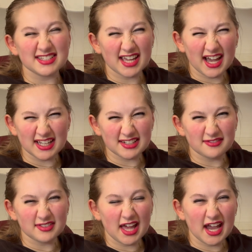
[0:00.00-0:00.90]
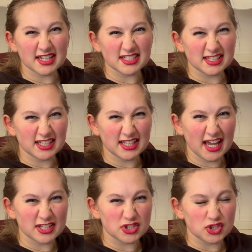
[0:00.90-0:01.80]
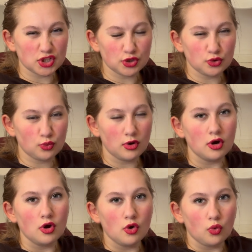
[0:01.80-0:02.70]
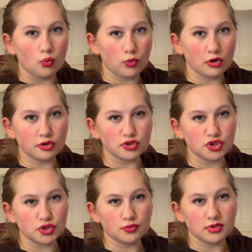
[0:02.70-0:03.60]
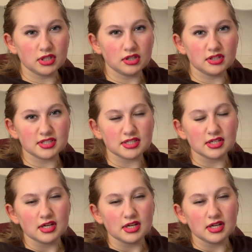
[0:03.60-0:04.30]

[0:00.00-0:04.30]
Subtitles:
kind of lacked in the last two World Juniors,